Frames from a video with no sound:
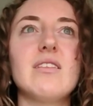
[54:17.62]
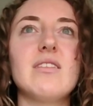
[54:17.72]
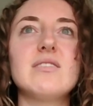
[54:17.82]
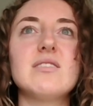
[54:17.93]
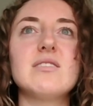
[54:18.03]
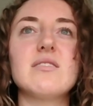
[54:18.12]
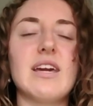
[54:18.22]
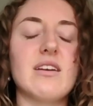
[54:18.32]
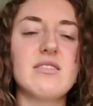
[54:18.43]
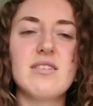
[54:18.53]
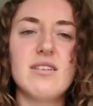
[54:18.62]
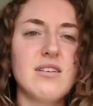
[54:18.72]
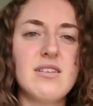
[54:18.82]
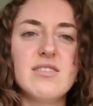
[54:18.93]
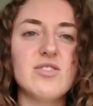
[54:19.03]
this is like
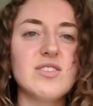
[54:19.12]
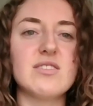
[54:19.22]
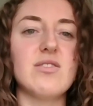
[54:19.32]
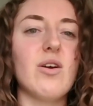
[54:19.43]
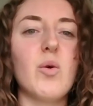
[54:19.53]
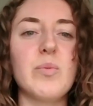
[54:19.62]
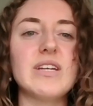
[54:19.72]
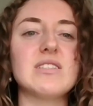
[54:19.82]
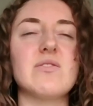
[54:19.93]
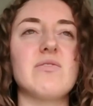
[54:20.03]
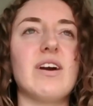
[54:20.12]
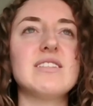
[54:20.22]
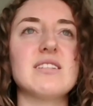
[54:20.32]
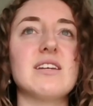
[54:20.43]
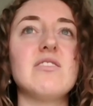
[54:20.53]
just no piece of
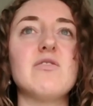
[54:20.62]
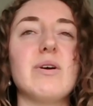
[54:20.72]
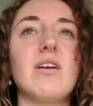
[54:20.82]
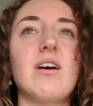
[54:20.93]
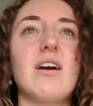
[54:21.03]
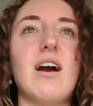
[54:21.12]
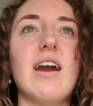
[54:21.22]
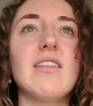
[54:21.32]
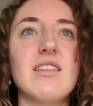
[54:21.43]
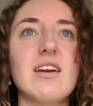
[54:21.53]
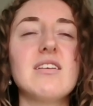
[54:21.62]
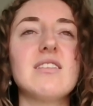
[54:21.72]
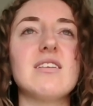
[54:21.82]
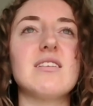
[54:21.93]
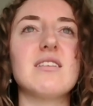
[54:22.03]
advice to give, but I think
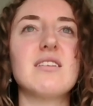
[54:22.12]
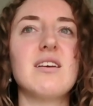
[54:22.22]
that